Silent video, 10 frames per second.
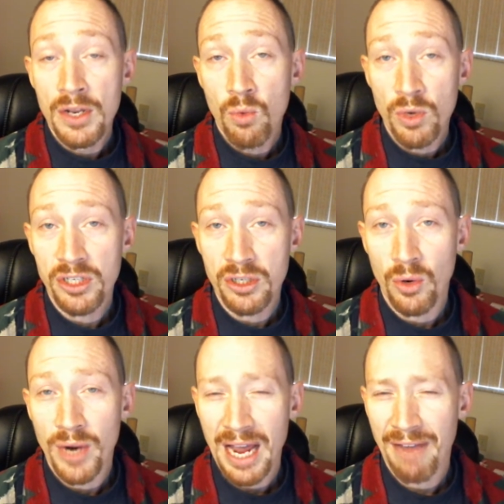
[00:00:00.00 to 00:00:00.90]
Once you
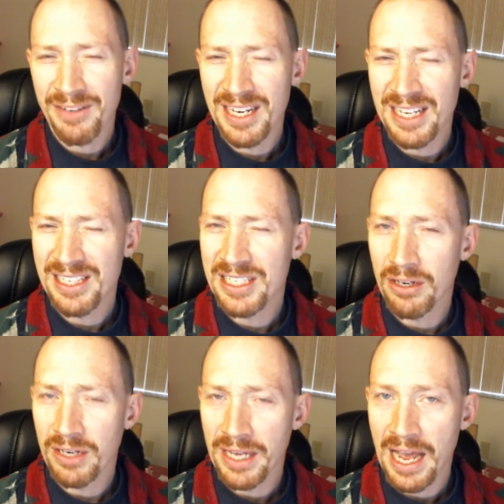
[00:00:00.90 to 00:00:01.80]
don't have to
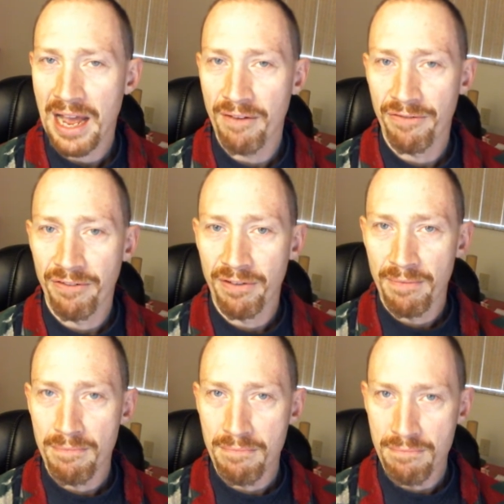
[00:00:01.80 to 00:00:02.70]
necessarily have
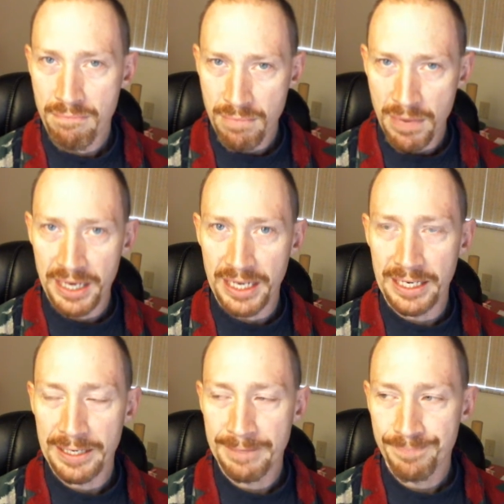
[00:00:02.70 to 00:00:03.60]

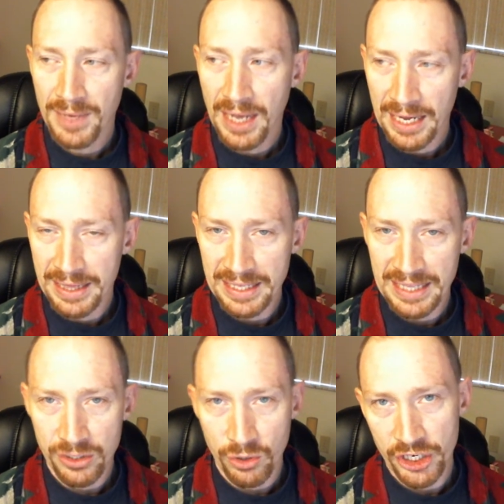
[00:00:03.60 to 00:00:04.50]
money, I think
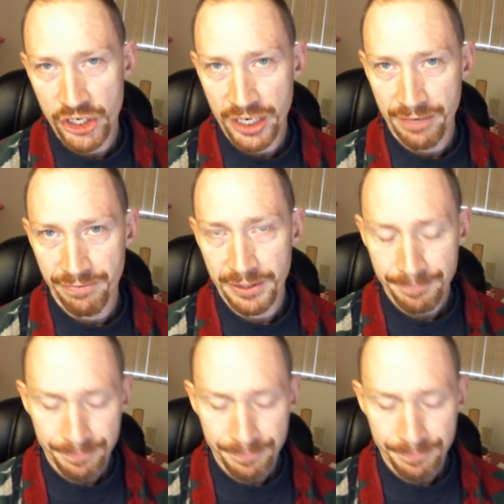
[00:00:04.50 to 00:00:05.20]
that's going to shift.